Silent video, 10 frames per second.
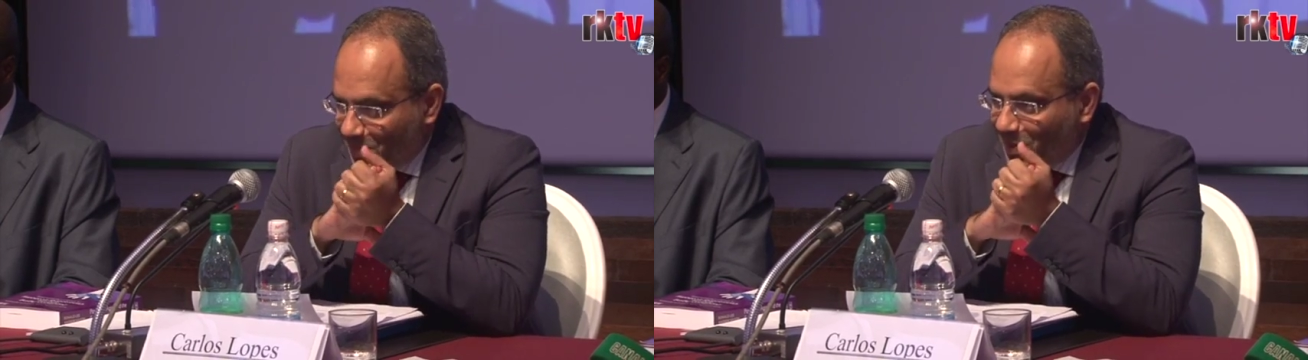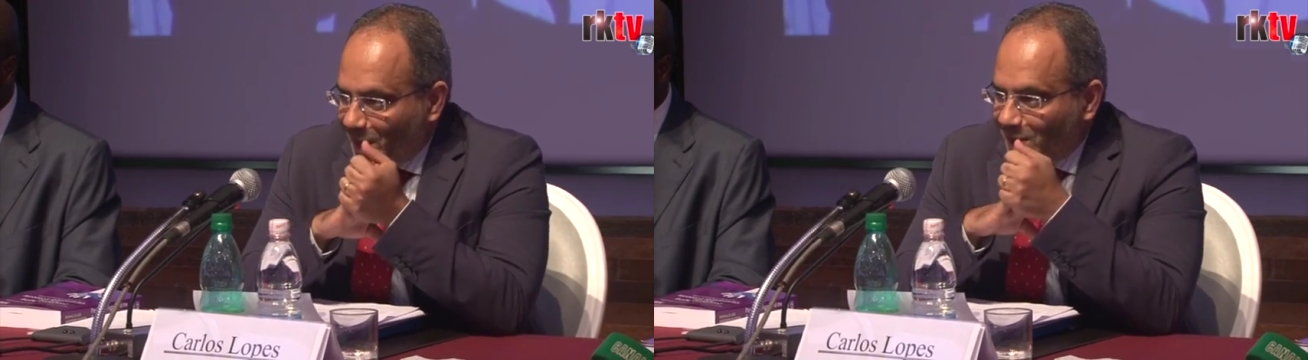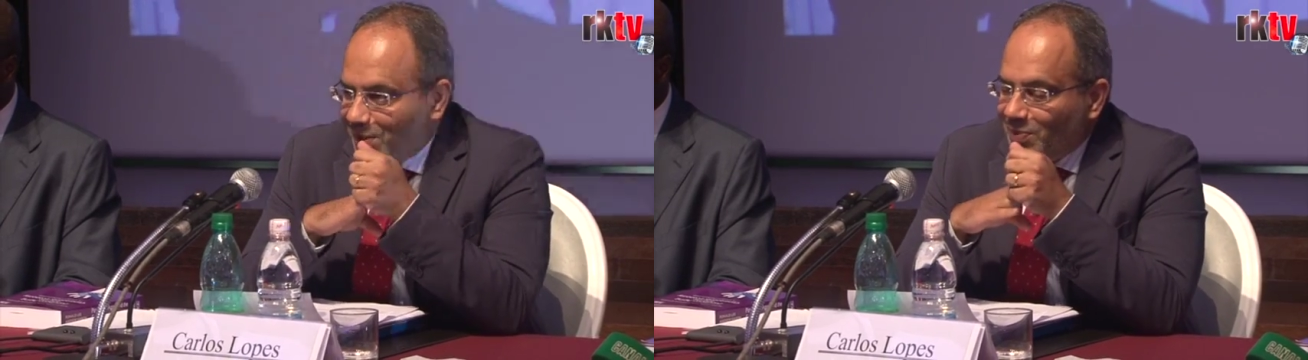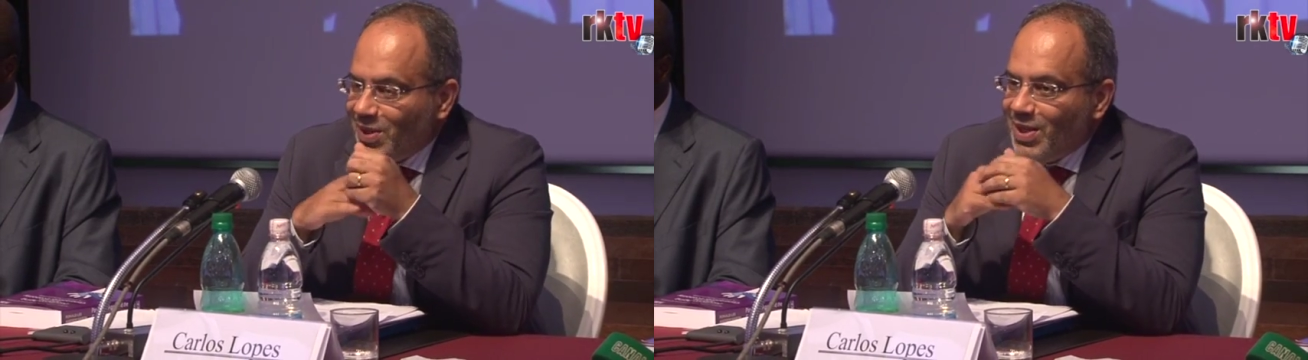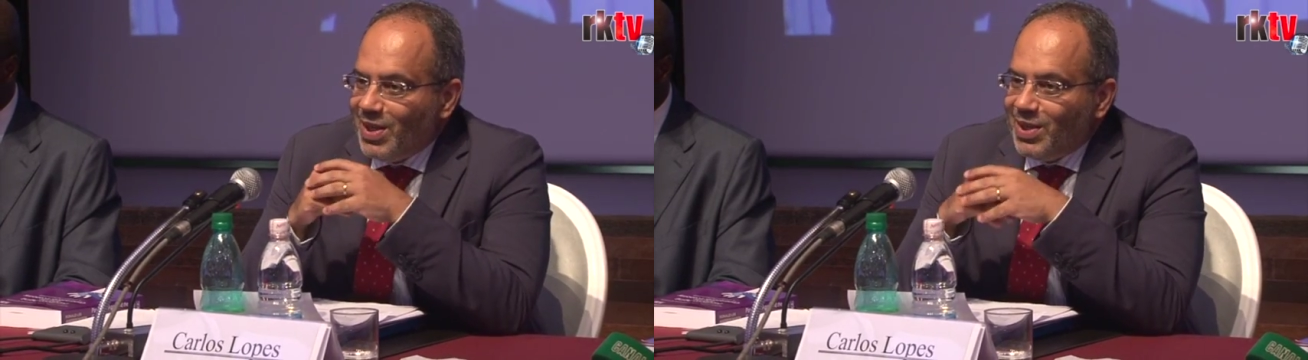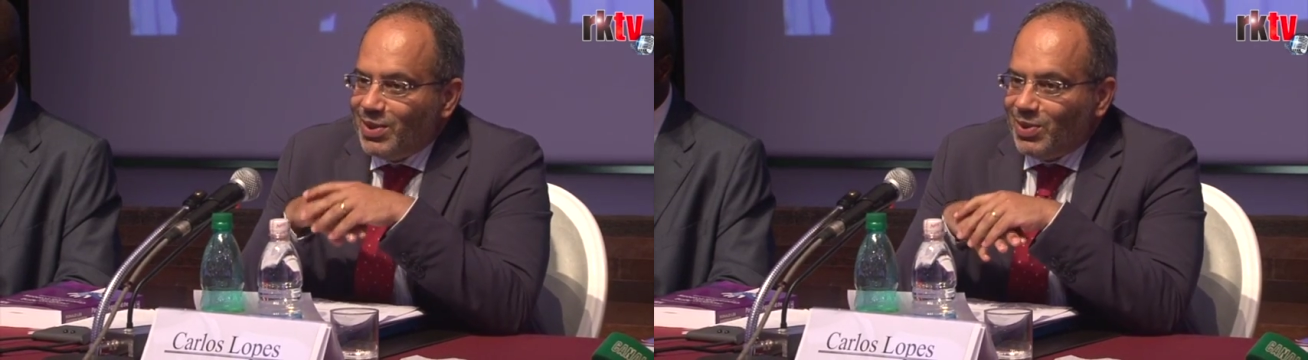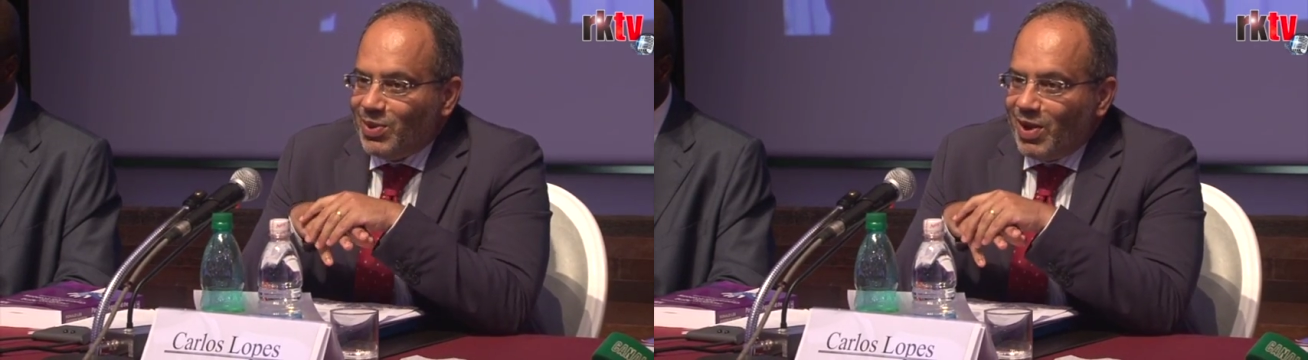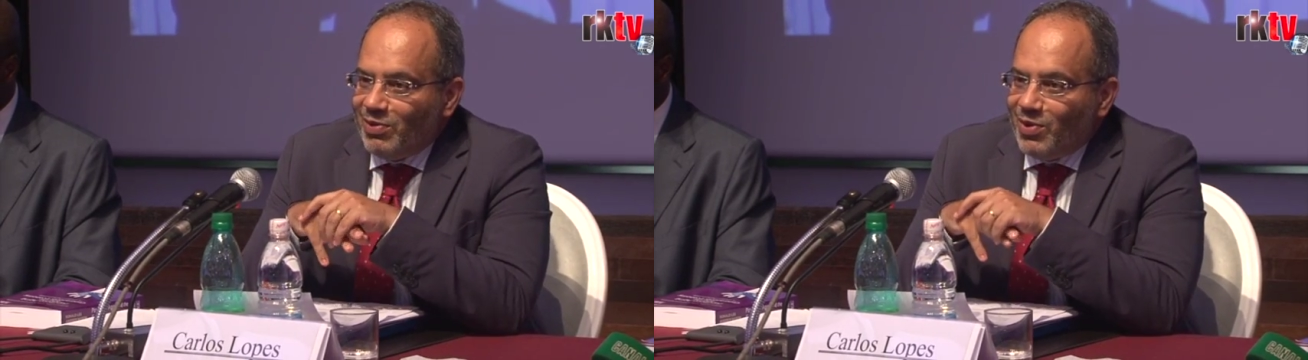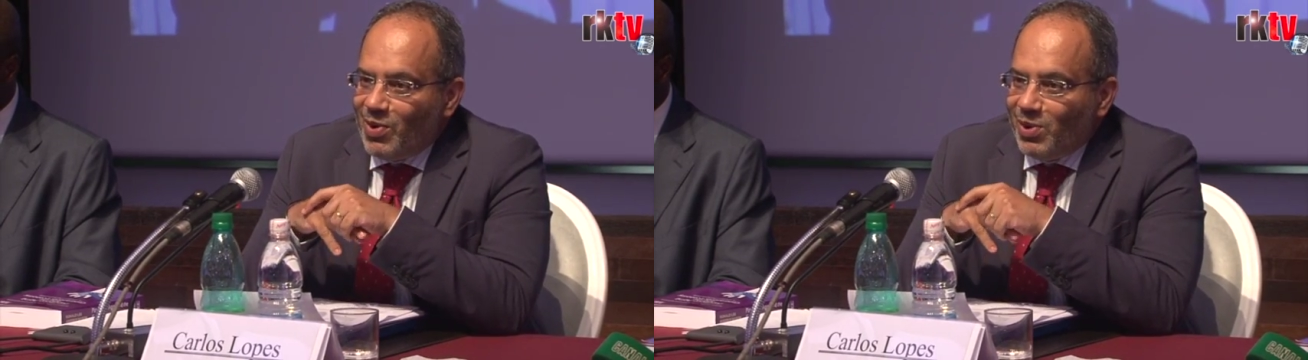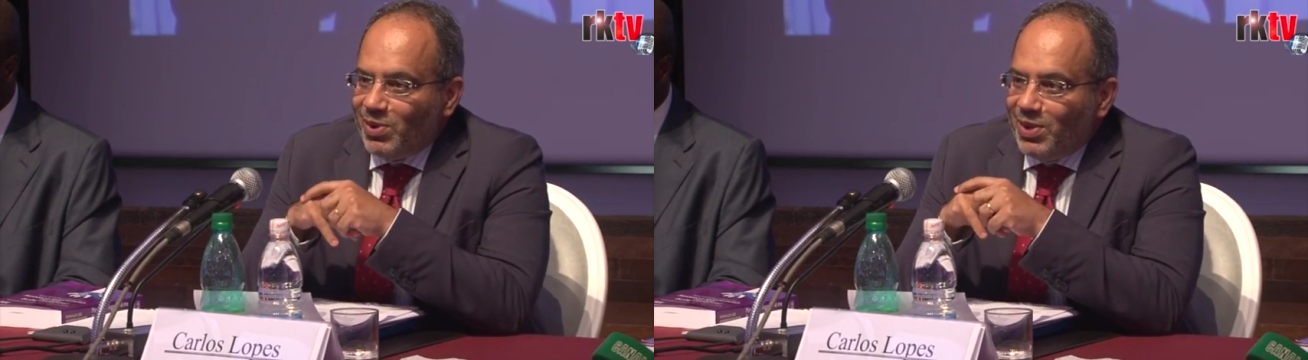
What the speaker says: see, for instance, that we are organizing an